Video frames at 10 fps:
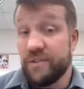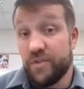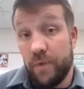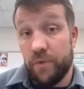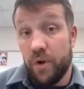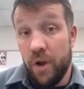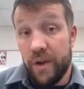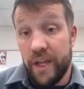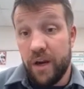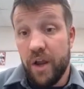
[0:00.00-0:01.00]
overall
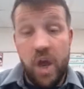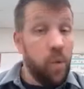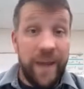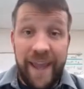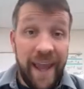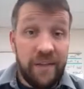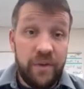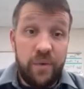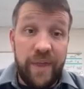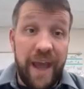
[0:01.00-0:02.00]
here, we can't
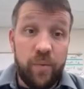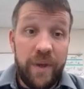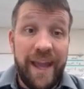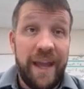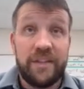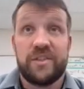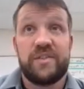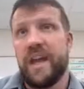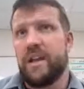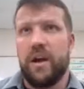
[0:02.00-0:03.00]
do that. We can't just
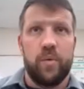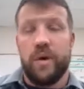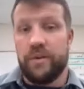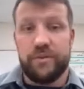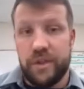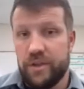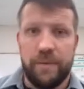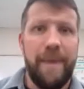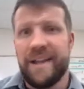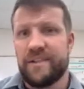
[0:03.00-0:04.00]
say, oh, well, the
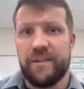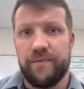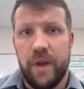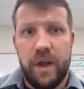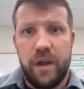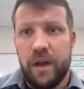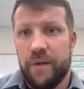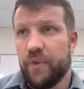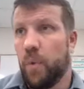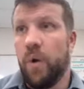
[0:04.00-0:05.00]
mass of
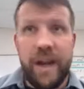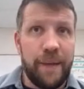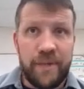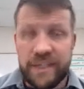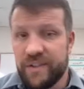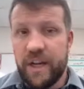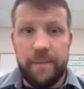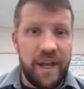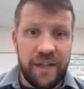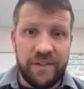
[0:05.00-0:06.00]
the one object is going to
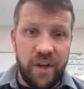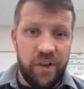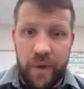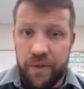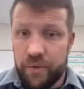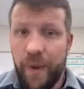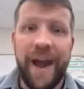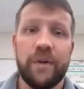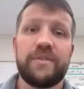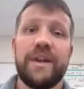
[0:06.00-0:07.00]
be constant all the way
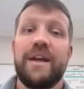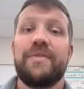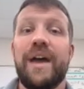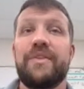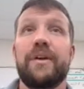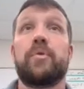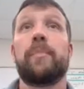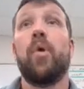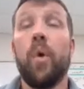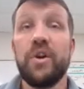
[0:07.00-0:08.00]
throughout. That the
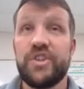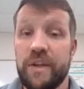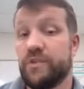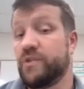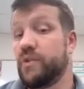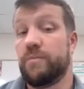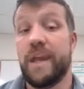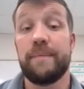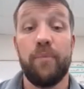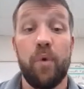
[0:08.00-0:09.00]
proportion of the two
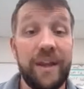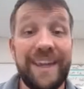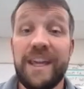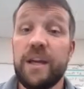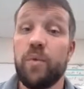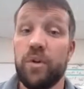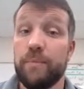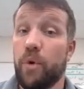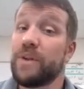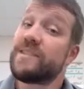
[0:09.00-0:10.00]
being more equal
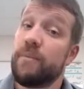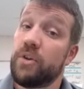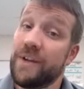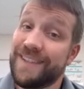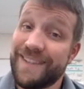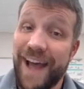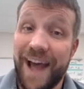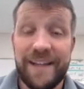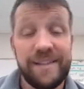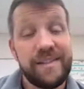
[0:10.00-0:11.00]
and more similar in
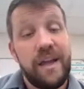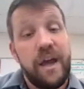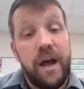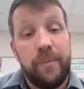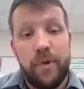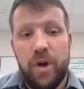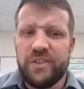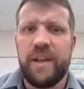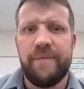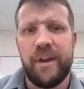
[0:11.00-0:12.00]
size
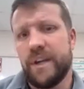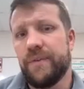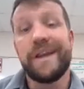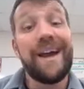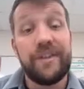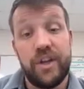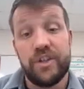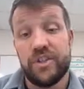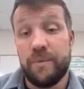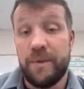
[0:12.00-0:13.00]
causes a very different
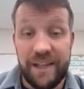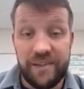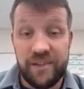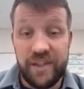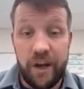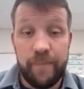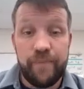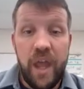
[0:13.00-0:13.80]
calculation to be necessary.